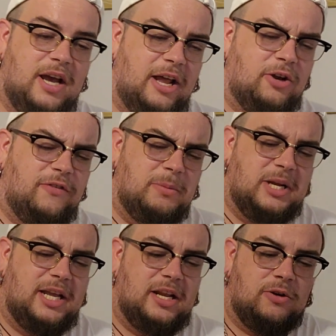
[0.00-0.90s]
I don't know if I'm
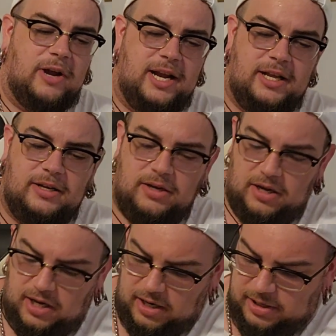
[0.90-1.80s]
gonna get it graded,
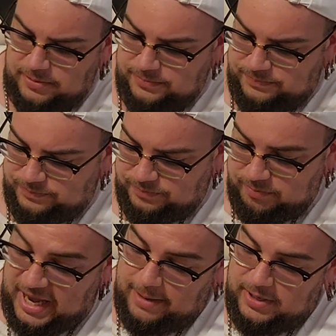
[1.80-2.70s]

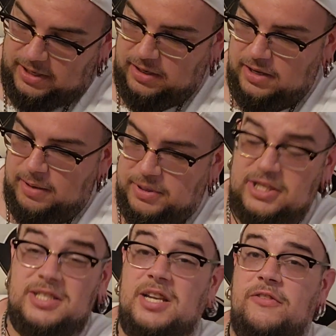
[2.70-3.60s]
maybe, but
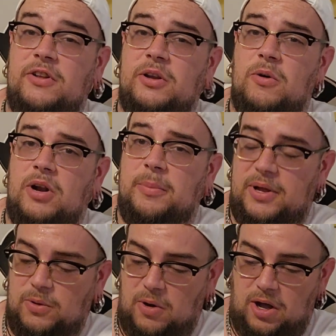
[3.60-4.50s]
this is definitely going up
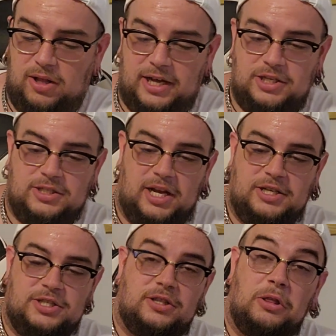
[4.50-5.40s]
on the wall. I
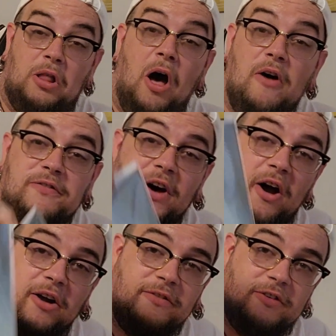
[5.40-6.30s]
just love the
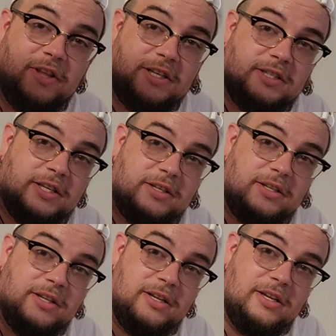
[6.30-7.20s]
art for this. Like,
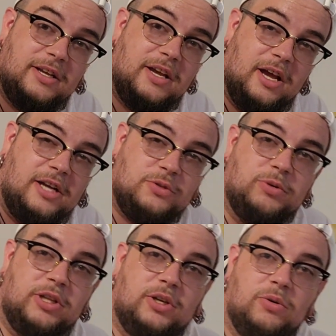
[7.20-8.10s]
that's
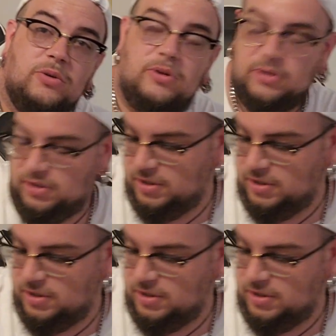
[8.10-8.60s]
really cool.